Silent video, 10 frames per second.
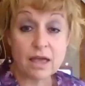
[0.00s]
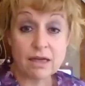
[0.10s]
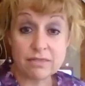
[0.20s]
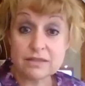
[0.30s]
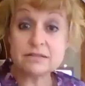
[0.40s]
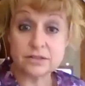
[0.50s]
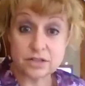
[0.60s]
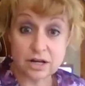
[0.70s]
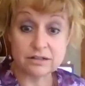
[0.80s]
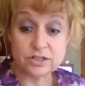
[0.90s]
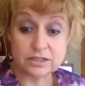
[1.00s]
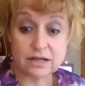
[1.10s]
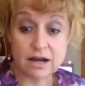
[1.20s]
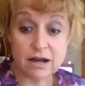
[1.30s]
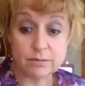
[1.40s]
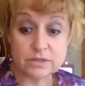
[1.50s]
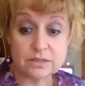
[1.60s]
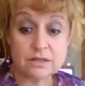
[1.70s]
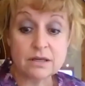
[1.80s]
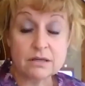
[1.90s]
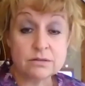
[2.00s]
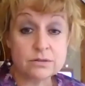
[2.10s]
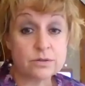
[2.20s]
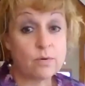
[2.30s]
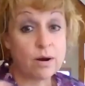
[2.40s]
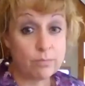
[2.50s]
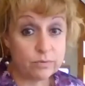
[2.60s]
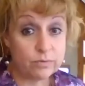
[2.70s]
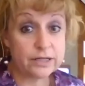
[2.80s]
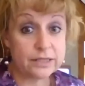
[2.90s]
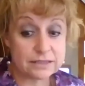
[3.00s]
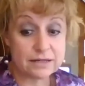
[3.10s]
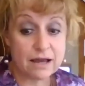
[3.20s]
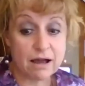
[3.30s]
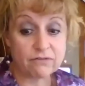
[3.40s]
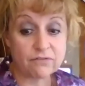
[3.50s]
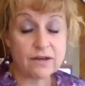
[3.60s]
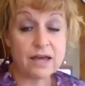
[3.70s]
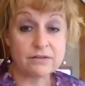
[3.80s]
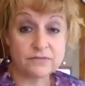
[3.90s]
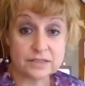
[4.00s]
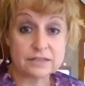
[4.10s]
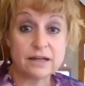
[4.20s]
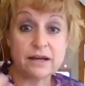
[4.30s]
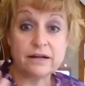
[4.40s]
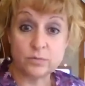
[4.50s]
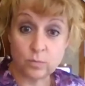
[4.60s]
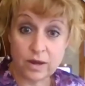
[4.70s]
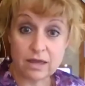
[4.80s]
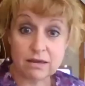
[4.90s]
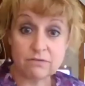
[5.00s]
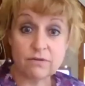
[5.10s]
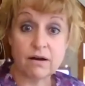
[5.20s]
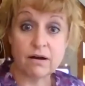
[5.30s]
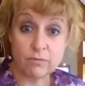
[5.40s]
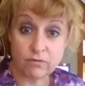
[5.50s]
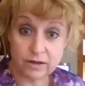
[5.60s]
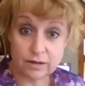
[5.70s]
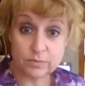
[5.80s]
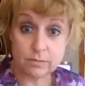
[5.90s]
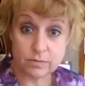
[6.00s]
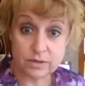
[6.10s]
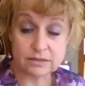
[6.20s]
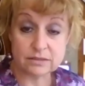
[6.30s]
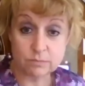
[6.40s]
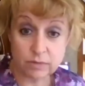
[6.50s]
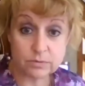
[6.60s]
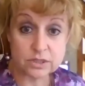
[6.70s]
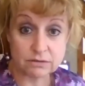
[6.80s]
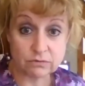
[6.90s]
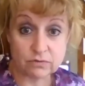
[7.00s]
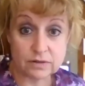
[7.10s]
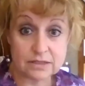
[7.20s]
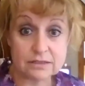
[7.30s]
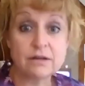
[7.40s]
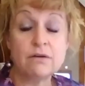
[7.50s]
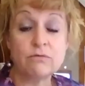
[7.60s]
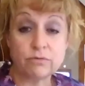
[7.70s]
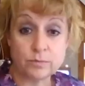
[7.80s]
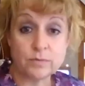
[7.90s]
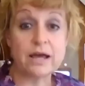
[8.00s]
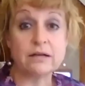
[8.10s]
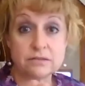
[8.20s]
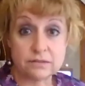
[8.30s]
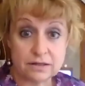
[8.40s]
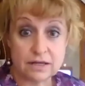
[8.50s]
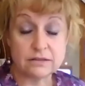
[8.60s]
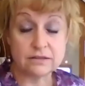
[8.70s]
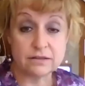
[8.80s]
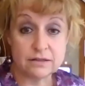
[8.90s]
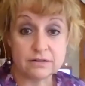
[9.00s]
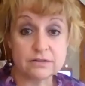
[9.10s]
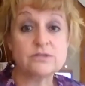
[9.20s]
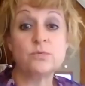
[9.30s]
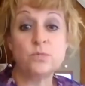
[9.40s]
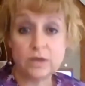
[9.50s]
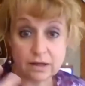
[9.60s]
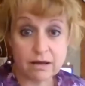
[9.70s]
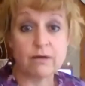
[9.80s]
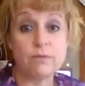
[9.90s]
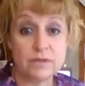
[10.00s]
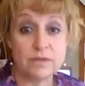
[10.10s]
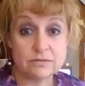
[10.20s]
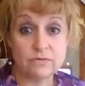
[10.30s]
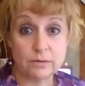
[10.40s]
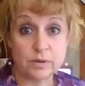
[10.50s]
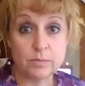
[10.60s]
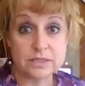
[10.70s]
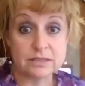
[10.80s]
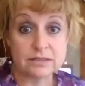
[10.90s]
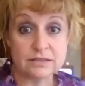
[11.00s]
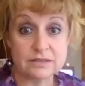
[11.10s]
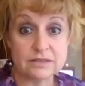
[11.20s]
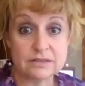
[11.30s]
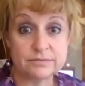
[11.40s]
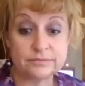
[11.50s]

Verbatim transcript: And these are challenging times. So our board and staff have decided to waive our family business membership fees from now till the end of the year so we can help these family businesses.